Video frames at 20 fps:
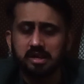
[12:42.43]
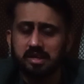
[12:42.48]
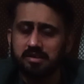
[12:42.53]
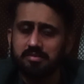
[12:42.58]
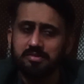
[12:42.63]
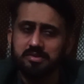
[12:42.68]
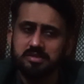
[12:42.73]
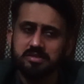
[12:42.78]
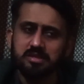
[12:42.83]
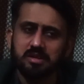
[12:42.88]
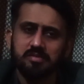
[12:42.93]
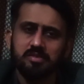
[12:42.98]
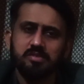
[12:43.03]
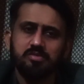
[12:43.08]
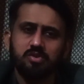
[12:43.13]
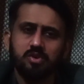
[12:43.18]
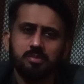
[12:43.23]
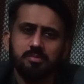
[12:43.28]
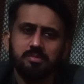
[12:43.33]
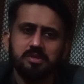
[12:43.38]
If it is away
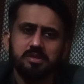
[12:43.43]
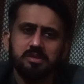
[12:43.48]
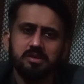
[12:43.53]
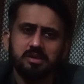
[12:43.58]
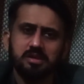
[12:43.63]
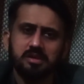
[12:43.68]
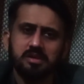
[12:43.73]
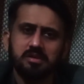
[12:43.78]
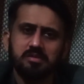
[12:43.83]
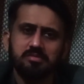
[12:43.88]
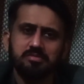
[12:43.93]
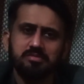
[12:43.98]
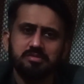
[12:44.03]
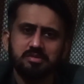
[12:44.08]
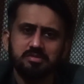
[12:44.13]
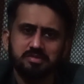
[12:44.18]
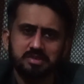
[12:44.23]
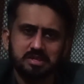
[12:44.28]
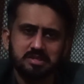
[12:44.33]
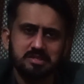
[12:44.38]
from the
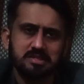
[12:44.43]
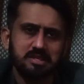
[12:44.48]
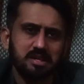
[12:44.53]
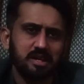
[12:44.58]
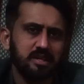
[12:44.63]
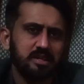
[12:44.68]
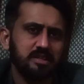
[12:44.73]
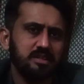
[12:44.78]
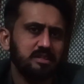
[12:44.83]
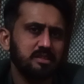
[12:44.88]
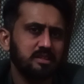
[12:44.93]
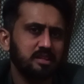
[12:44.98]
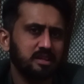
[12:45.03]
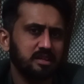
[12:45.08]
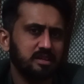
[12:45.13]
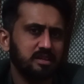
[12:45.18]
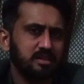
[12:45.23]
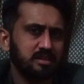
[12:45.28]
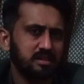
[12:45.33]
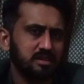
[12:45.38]
vein side,
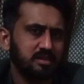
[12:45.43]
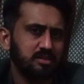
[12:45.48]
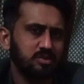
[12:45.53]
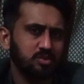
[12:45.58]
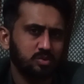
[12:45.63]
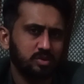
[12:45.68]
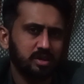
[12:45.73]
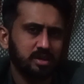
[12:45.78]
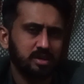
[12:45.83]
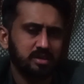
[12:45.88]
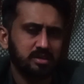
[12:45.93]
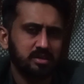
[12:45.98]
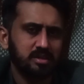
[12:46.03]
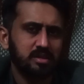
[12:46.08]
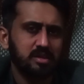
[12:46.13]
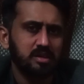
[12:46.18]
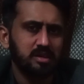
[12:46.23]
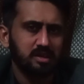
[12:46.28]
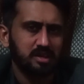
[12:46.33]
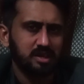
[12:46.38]
then you can
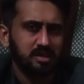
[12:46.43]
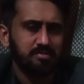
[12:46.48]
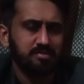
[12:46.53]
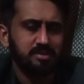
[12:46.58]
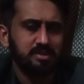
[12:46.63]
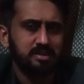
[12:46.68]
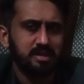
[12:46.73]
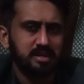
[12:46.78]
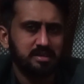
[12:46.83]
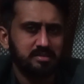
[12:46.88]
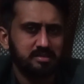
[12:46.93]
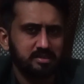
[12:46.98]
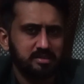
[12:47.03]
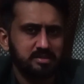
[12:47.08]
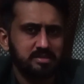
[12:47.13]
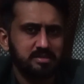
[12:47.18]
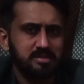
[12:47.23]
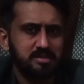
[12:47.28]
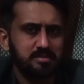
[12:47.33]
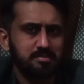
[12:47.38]
left it as it is.